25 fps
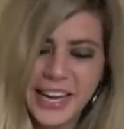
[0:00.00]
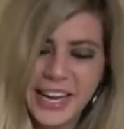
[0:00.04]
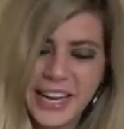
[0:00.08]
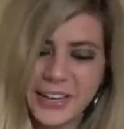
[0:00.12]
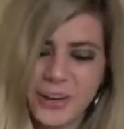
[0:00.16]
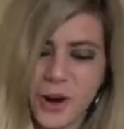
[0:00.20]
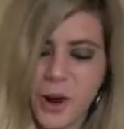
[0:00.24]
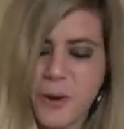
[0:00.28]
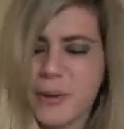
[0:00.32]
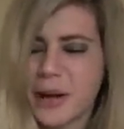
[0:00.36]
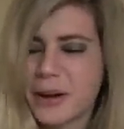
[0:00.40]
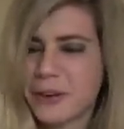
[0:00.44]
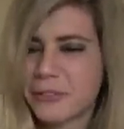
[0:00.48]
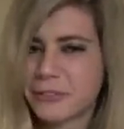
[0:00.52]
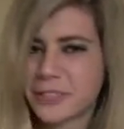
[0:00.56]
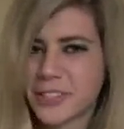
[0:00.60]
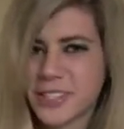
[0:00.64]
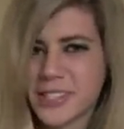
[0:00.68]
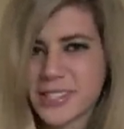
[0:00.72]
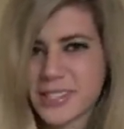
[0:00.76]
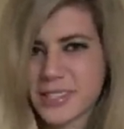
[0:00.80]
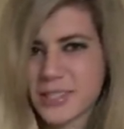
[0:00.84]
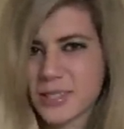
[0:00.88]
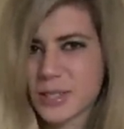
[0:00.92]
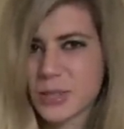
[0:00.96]
And all my
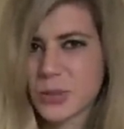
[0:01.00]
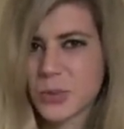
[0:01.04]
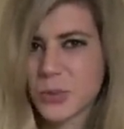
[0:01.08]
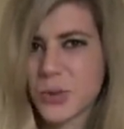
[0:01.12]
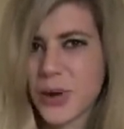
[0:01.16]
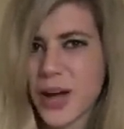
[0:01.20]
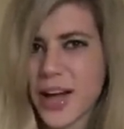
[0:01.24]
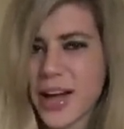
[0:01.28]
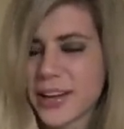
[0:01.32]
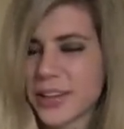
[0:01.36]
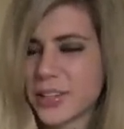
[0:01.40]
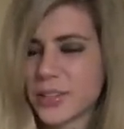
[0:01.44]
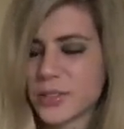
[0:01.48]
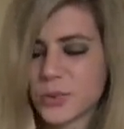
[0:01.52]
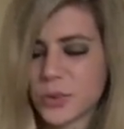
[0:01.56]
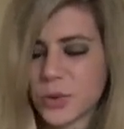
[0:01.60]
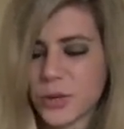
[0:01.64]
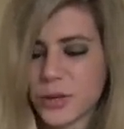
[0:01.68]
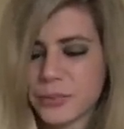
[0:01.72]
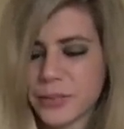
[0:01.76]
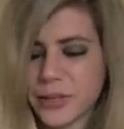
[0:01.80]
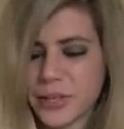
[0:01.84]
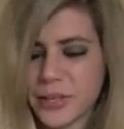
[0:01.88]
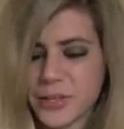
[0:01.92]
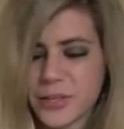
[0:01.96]
friends in school had a
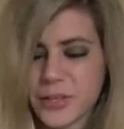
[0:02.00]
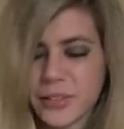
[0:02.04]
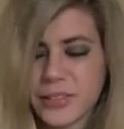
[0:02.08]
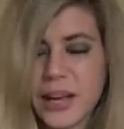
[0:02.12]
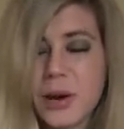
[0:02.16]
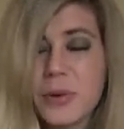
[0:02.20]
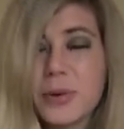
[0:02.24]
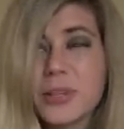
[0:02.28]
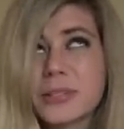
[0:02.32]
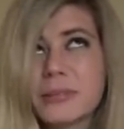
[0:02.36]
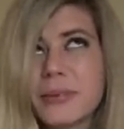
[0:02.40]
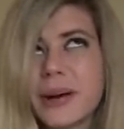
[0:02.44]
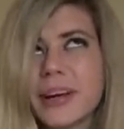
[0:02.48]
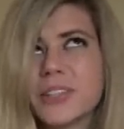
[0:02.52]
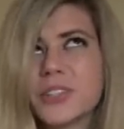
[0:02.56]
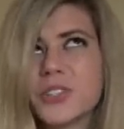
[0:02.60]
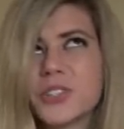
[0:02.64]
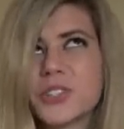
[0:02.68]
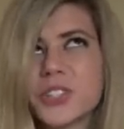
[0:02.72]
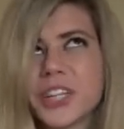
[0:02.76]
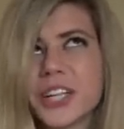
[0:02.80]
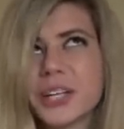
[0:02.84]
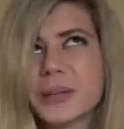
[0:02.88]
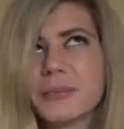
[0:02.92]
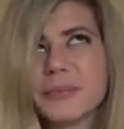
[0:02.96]
doorbell, so that was my
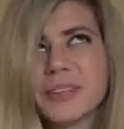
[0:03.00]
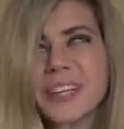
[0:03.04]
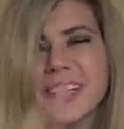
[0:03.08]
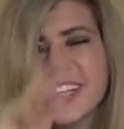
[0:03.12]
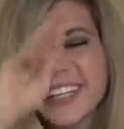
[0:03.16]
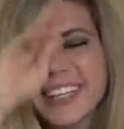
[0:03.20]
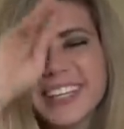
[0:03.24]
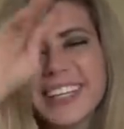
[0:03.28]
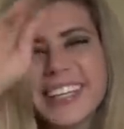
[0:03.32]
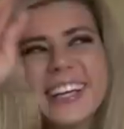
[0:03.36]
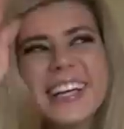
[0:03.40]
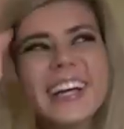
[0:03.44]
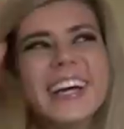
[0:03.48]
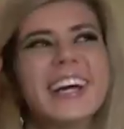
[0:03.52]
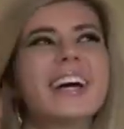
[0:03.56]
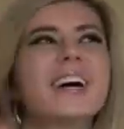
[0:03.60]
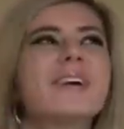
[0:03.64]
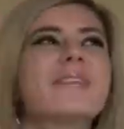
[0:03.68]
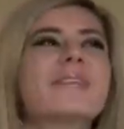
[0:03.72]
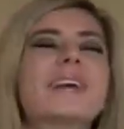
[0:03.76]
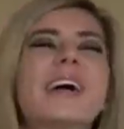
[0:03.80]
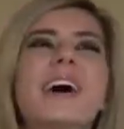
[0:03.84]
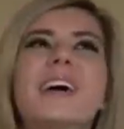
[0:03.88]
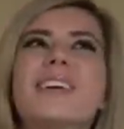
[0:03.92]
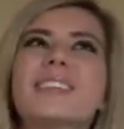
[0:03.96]
dream.
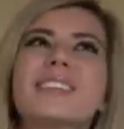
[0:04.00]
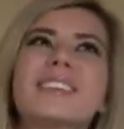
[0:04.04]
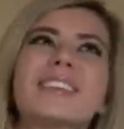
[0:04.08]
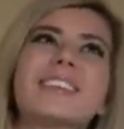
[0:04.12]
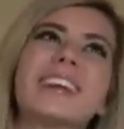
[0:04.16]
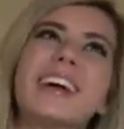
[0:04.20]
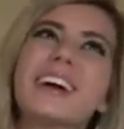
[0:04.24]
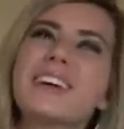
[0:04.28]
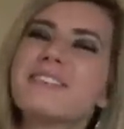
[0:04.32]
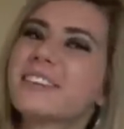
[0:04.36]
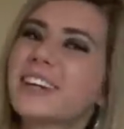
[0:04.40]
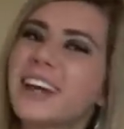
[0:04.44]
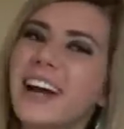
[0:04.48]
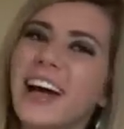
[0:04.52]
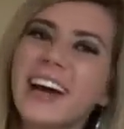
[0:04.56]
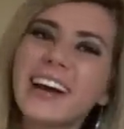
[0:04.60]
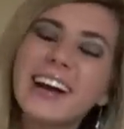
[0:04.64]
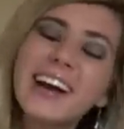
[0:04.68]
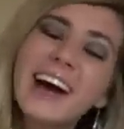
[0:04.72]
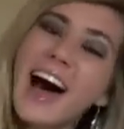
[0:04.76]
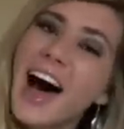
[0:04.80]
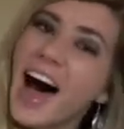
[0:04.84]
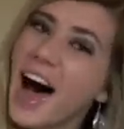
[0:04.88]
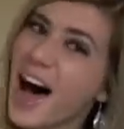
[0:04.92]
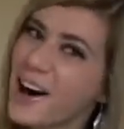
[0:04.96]
We also never had
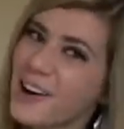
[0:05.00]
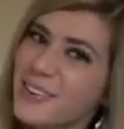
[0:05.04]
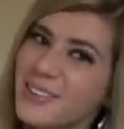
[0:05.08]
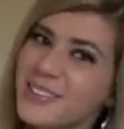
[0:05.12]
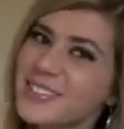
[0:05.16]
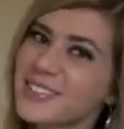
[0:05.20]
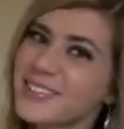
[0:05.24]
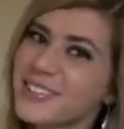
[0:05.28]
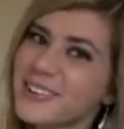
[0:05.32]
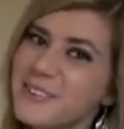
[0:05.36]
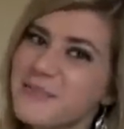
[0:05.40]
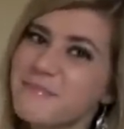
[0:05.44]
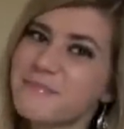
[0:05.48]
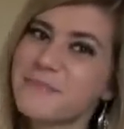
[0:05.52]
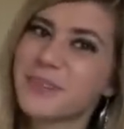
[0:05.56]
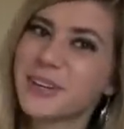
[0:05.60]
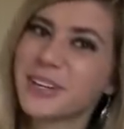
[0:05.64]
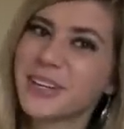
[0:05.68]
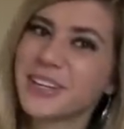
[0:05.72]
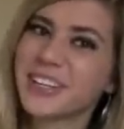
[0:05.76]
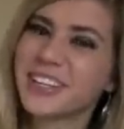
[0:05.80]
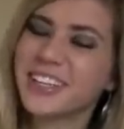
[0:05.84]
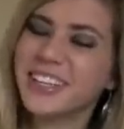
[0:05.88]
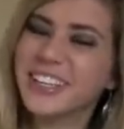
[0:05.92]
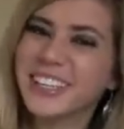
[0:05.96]
a house
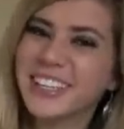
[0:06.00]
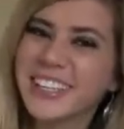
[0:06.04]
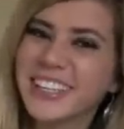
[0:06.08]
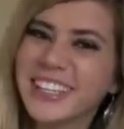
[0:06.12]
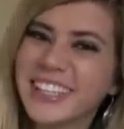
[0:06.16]
number.